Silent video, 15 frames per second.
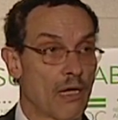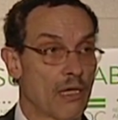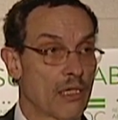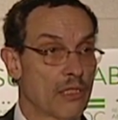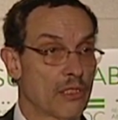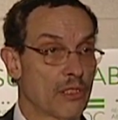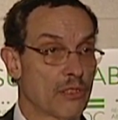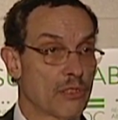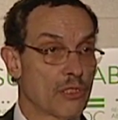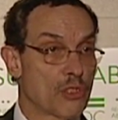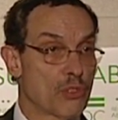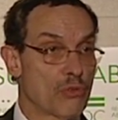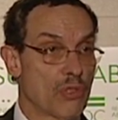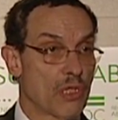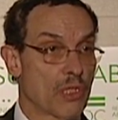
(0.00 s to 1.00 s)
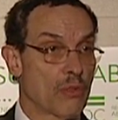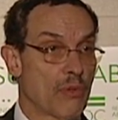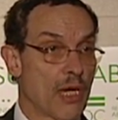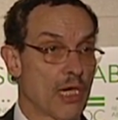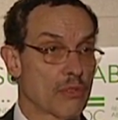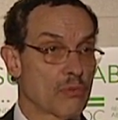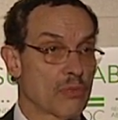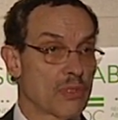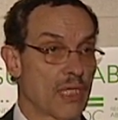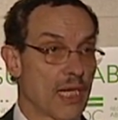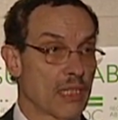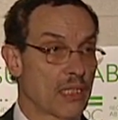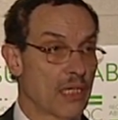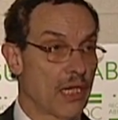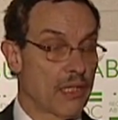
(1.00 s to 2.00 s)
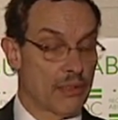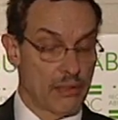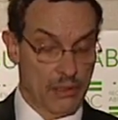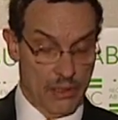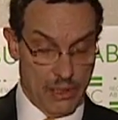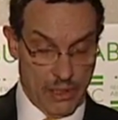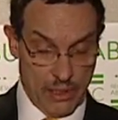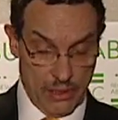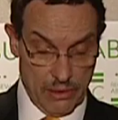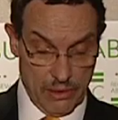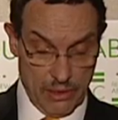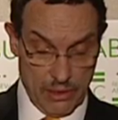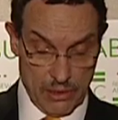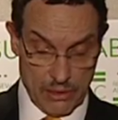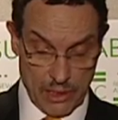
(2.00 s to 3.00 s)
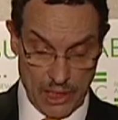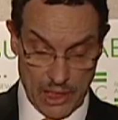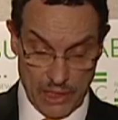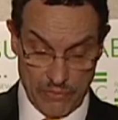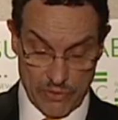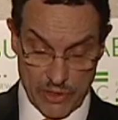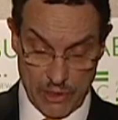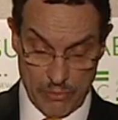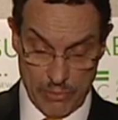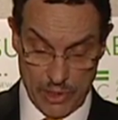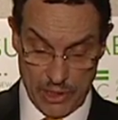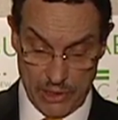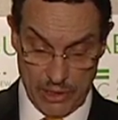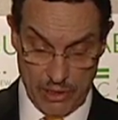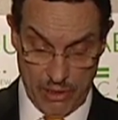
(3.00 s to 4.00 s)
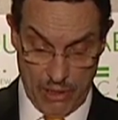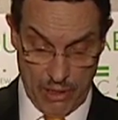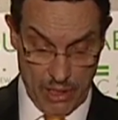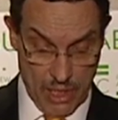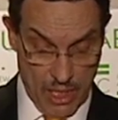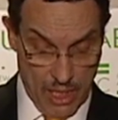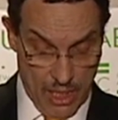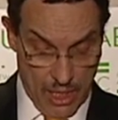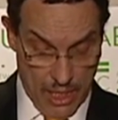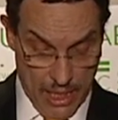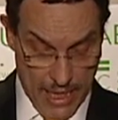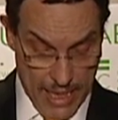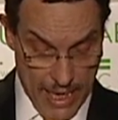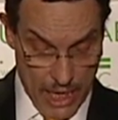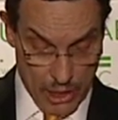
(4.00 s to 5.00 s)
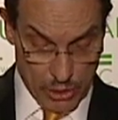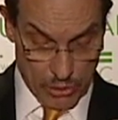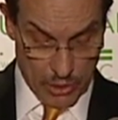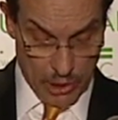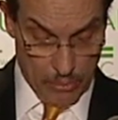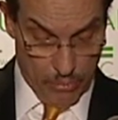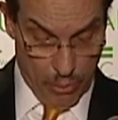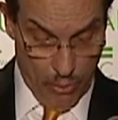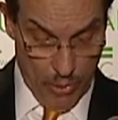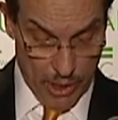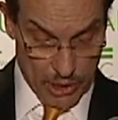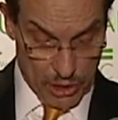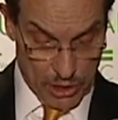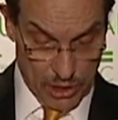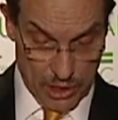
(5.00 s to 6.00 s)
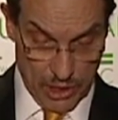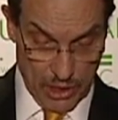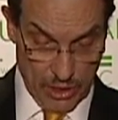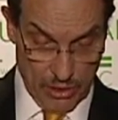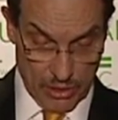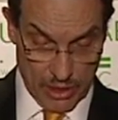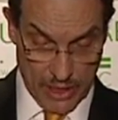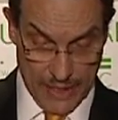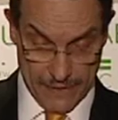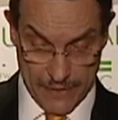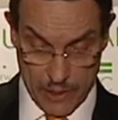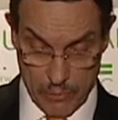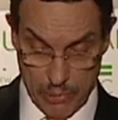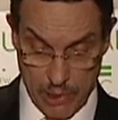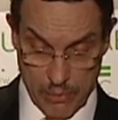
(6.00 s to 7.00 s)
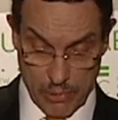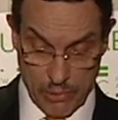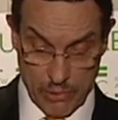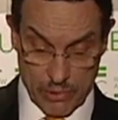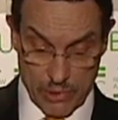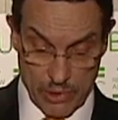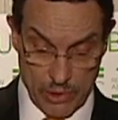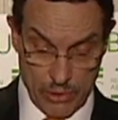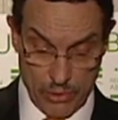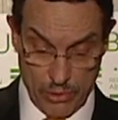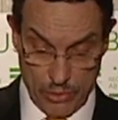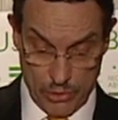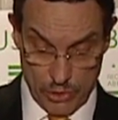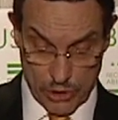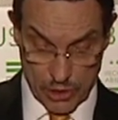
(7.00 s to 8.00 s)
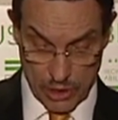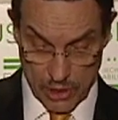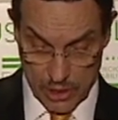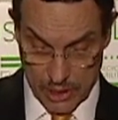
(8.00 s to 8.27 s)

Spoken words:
in here that you otherwise will not get in the executive summary. And there are actually points in here that I think people will use